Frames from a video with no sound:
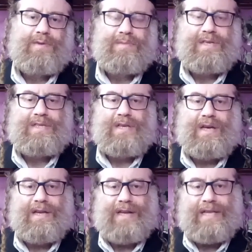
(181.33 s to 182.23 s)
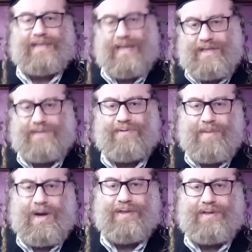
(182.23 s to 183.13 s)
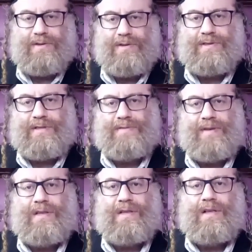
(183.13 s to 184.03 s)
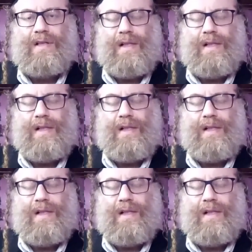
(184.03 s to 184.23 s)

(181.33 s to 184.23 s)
from these uh, great sages, from others also as well.